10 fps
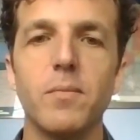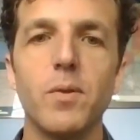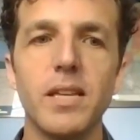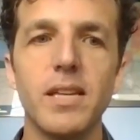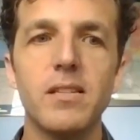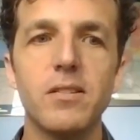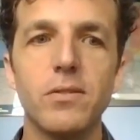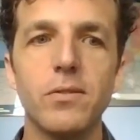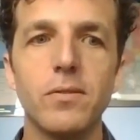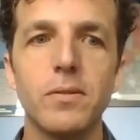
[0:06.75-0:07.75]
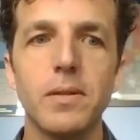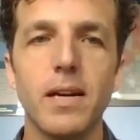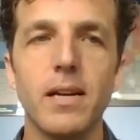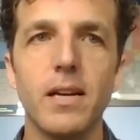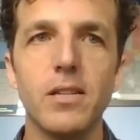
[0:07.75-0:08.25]
We need to
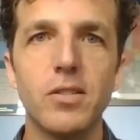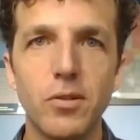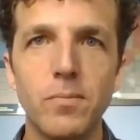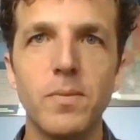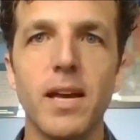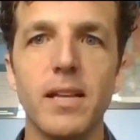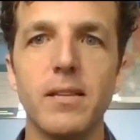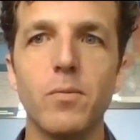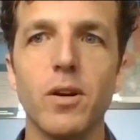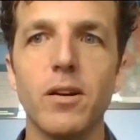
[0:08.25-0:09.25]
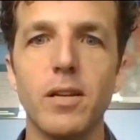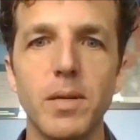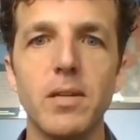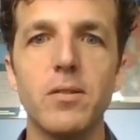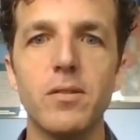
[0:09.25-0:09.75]
assume that we're going to
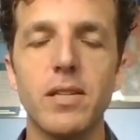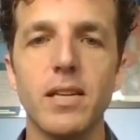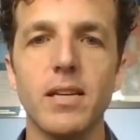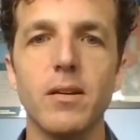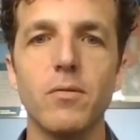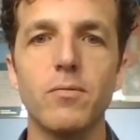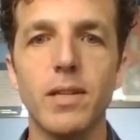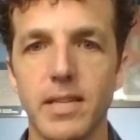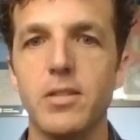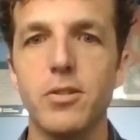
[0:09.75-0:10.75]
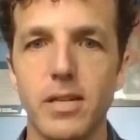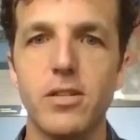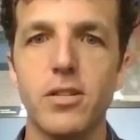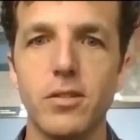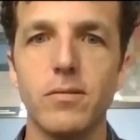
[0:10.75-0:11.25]
be using really
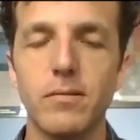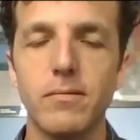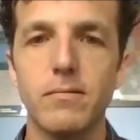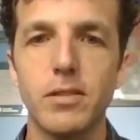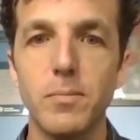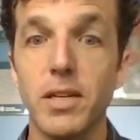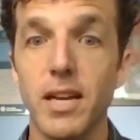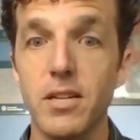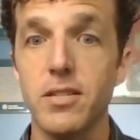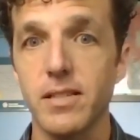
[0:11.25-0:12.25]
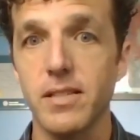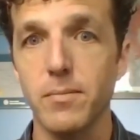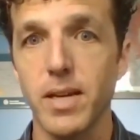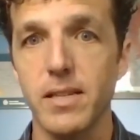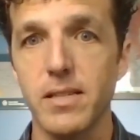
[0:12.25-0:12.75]
traditional communication in
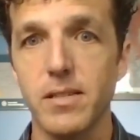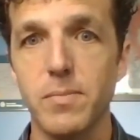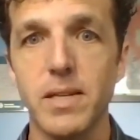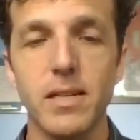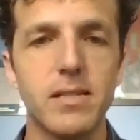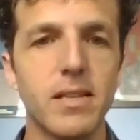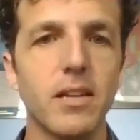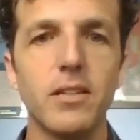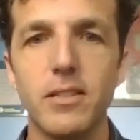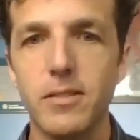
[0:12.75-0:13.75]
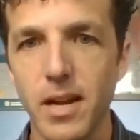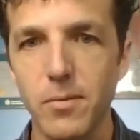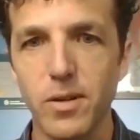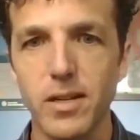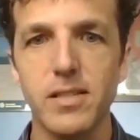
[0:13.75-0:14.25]
some cases, because cellular
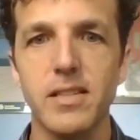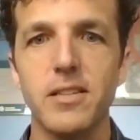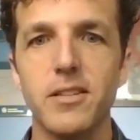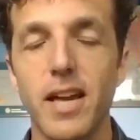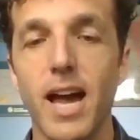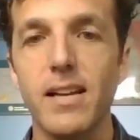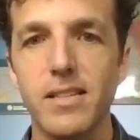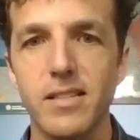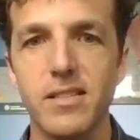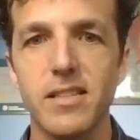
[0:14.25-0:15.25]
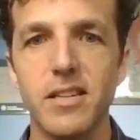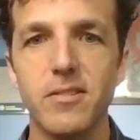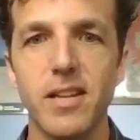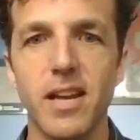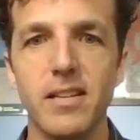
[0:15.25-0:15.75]
networks and access to the
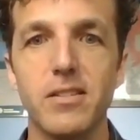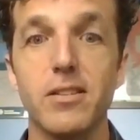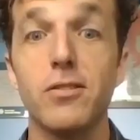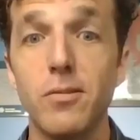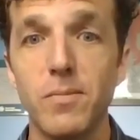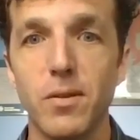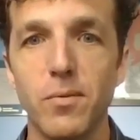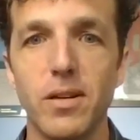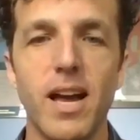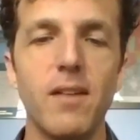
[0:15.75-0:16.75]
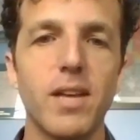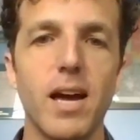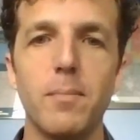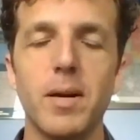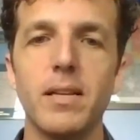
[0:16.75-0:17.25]
internet is assumed that we'll have
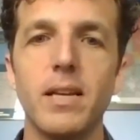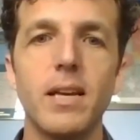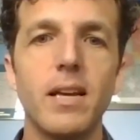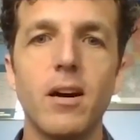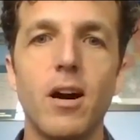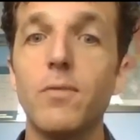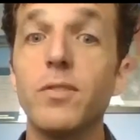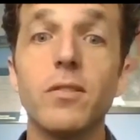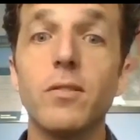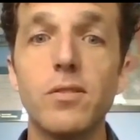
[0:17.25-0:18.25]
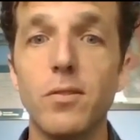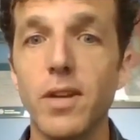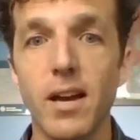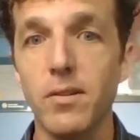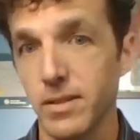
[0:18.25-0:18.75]
that, but often those go
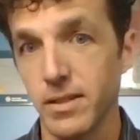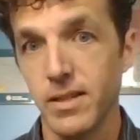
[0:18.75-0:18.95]
down